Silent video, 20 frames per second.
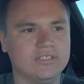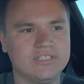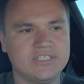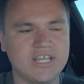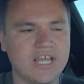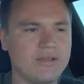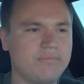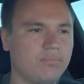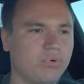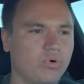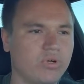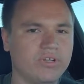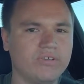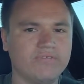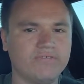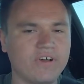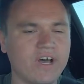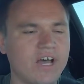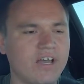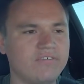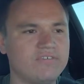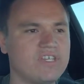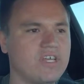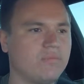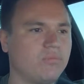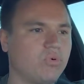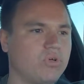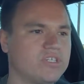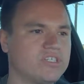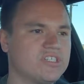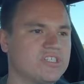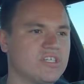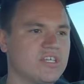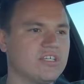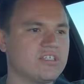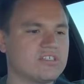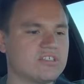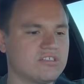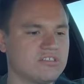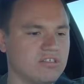10.5,
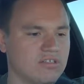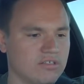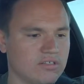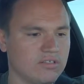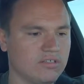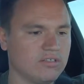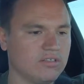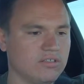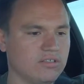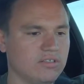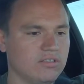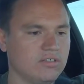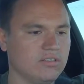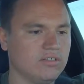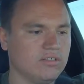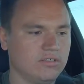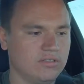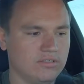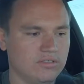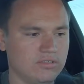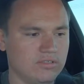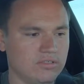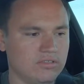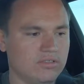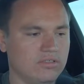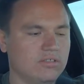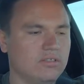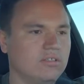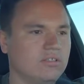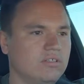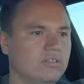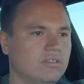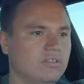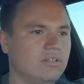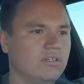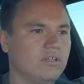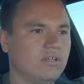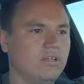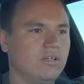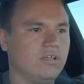
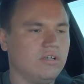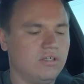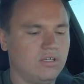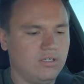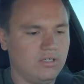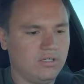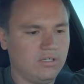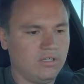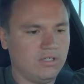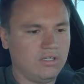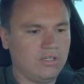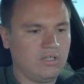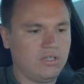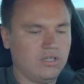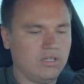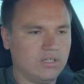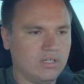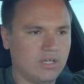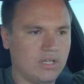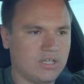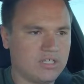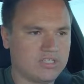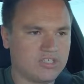10.6.